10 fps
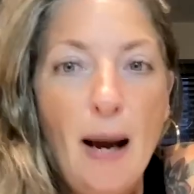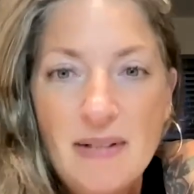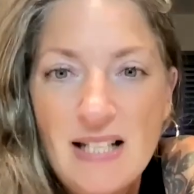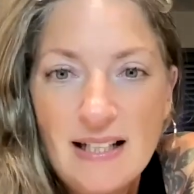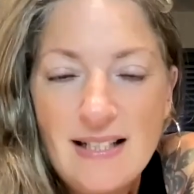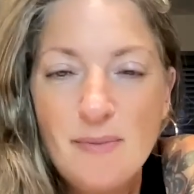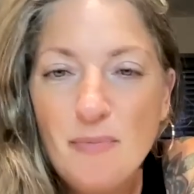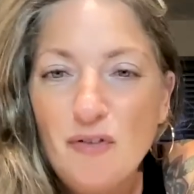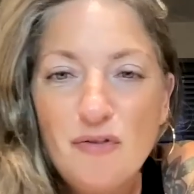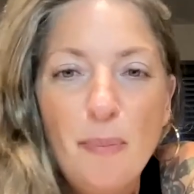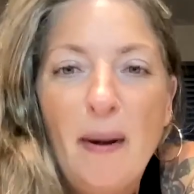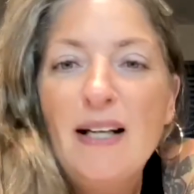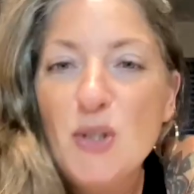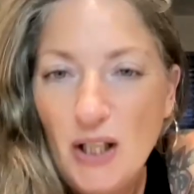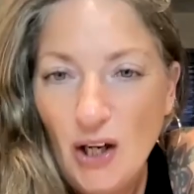capitalism, of
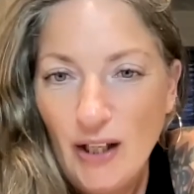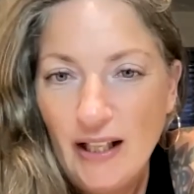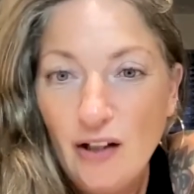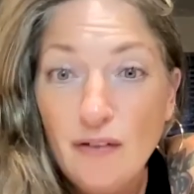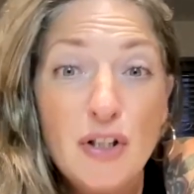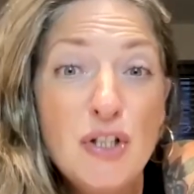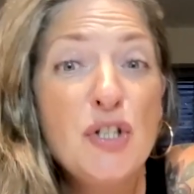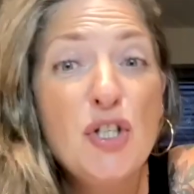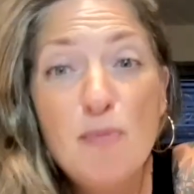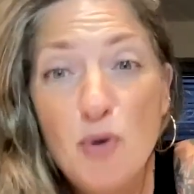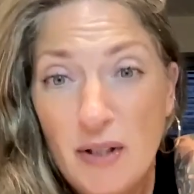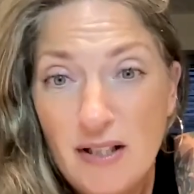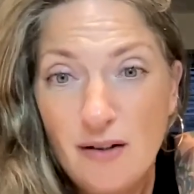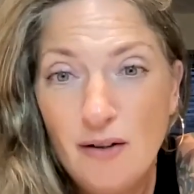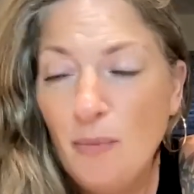patriarchy, of
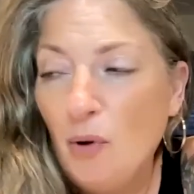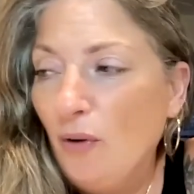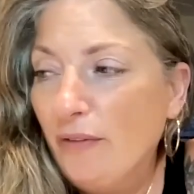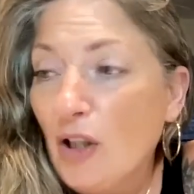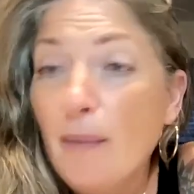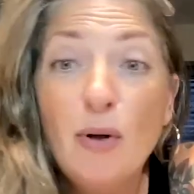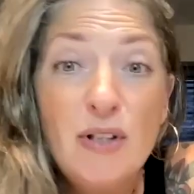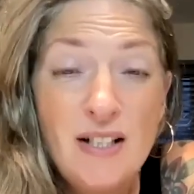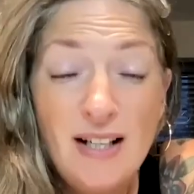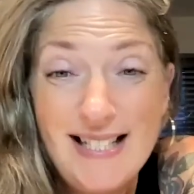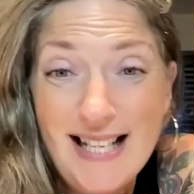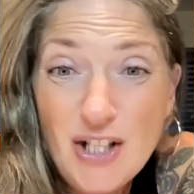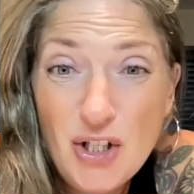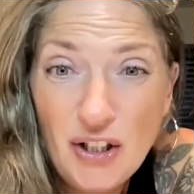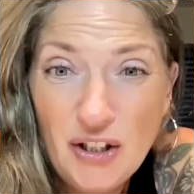consumerism, of
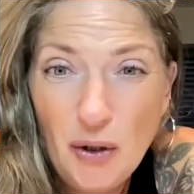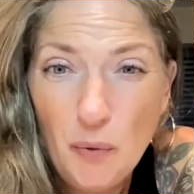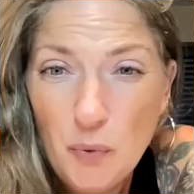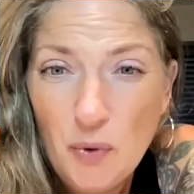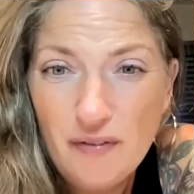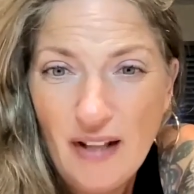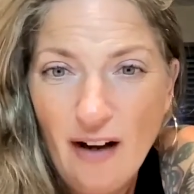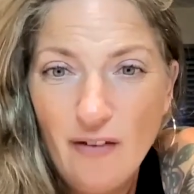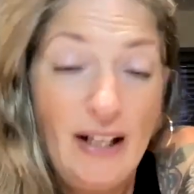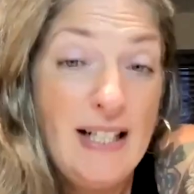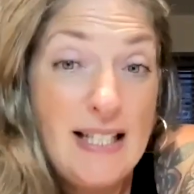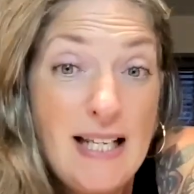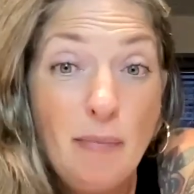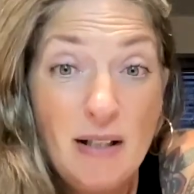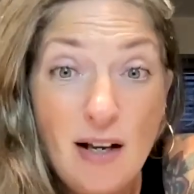commoditization, you know, all of that, of like
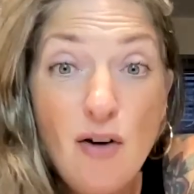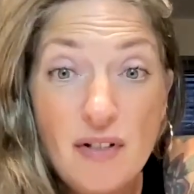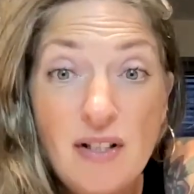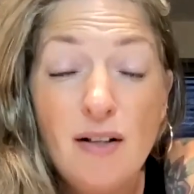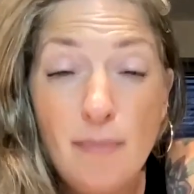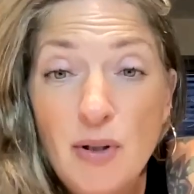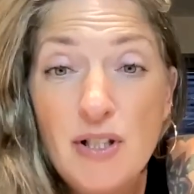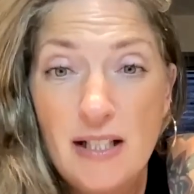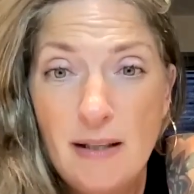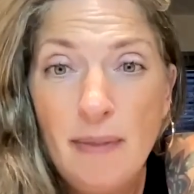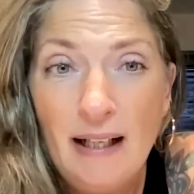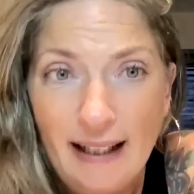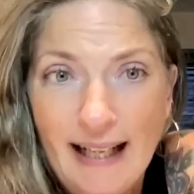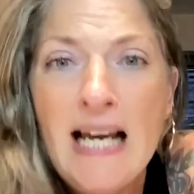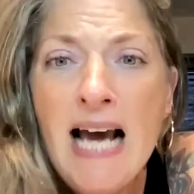seeing myself as a commodity and
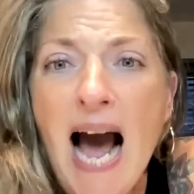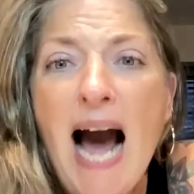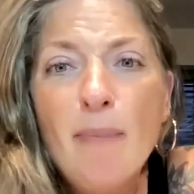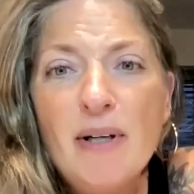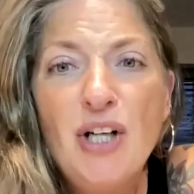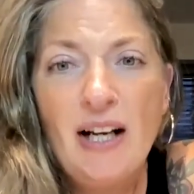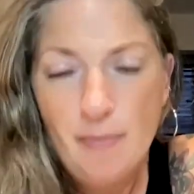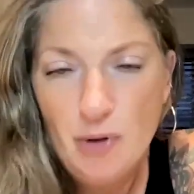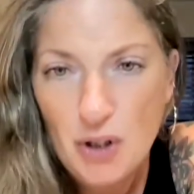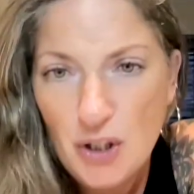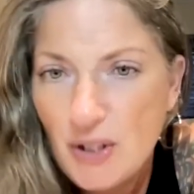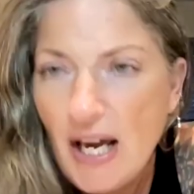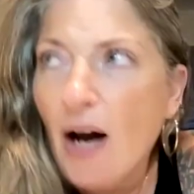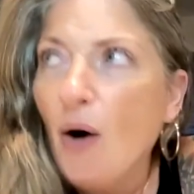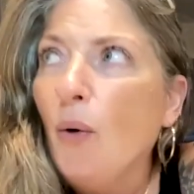being like, how much can I produce?
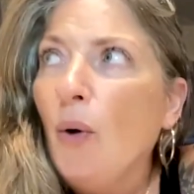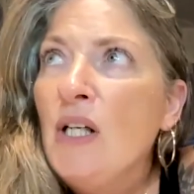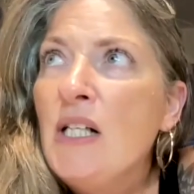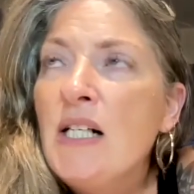How